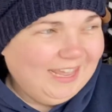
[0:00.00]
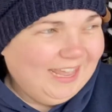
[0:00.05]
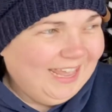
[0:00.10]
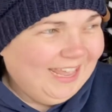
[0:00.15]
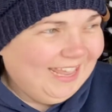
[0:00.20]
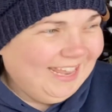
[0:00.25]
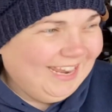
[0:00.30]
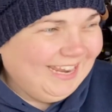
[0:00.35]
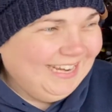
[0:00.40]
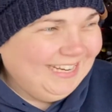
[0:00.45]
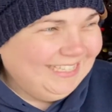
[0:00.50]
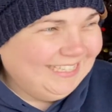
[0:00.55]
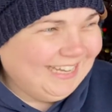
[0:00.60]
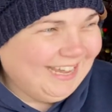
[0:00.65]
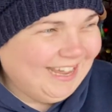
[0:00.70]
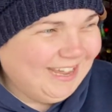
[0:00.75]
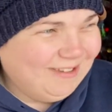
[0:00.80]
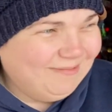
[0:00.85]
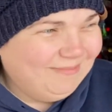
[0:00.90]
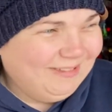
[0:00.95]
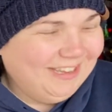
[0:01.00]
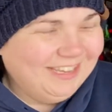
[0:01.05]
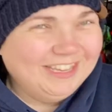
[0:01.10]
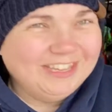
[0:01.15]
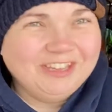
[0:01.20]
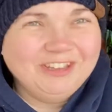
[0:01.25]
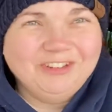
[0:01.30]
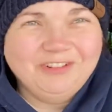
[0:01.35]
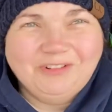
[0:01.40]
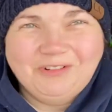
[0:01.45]
anytime
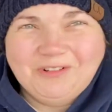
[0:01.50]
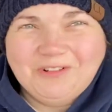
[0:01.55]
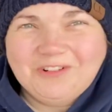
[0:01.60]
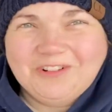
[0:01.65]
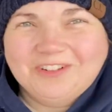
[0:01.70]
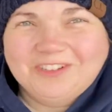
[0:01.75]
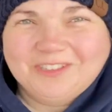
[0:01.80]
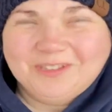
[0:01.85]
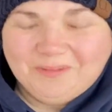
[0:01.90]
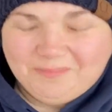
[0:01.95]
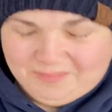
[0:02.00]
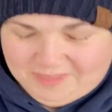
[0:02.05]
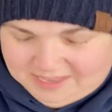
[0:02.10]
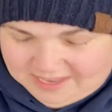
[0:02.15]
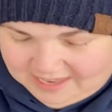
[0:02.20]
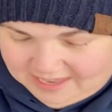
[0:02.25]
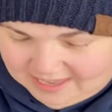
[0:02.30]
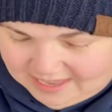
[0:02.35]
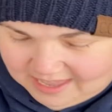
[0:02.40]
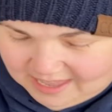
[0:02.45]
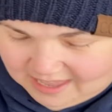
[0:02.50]
you order something